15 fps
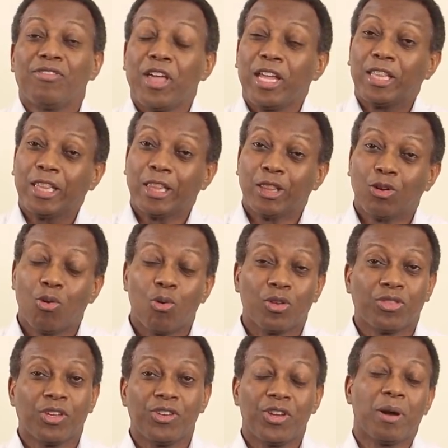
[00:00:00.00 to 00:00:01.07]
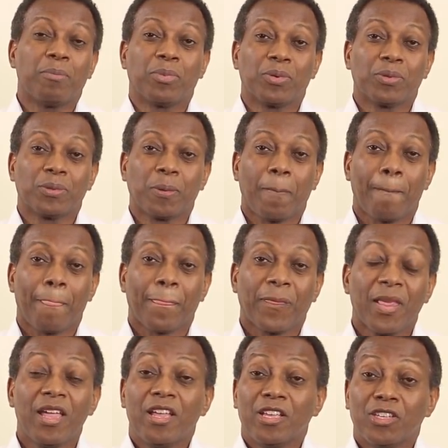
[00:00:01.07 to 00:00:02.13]
They lowered the numbers.
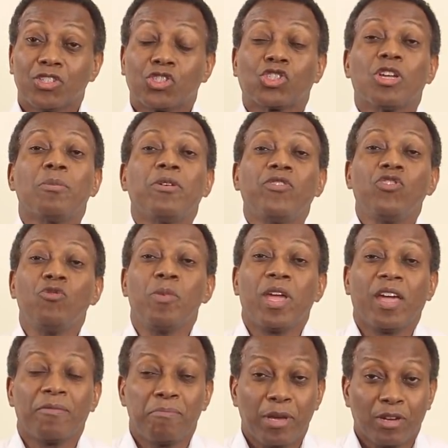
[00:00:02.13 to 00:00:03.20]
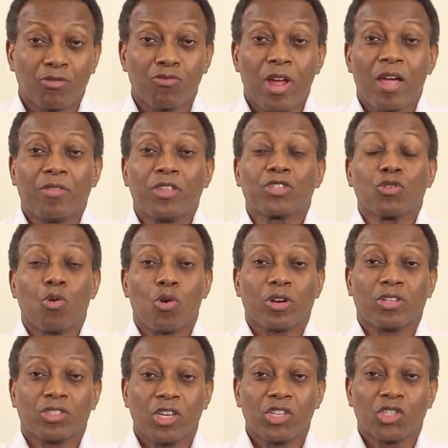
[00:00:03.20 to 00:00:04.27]
Some of you may have been around this
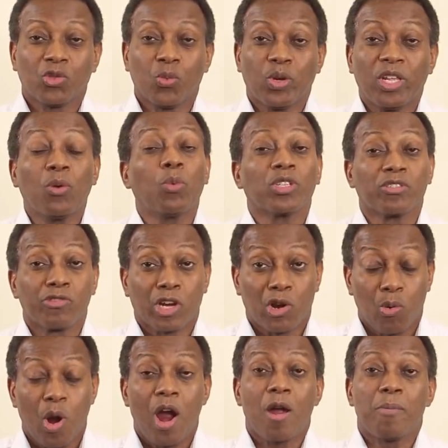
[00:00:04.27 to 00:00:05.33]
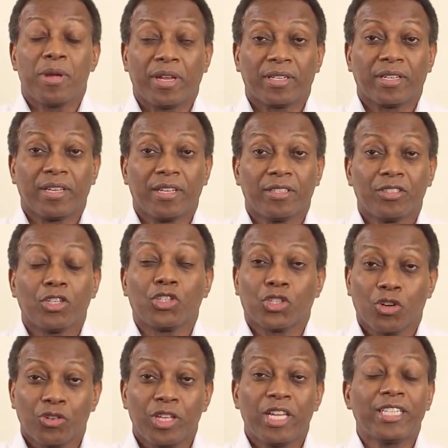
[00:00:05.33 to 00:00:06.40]
organization when it was a requirement to
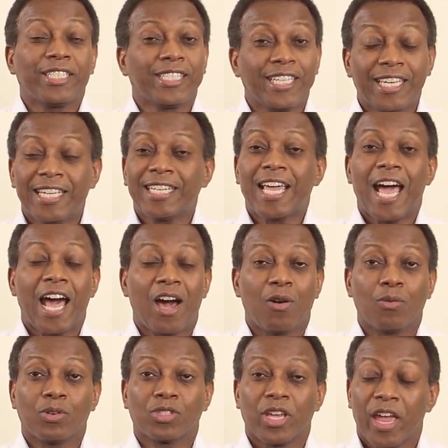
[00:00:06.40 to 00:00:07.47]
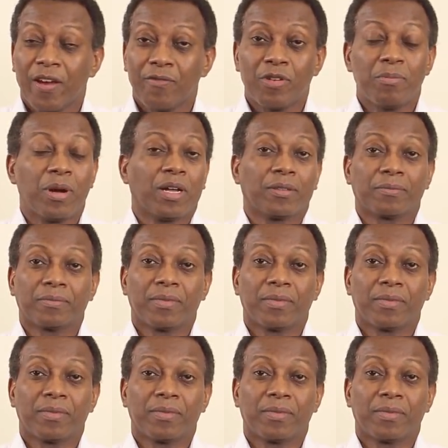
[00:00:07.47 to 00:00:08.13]
turn in 10 hours every month.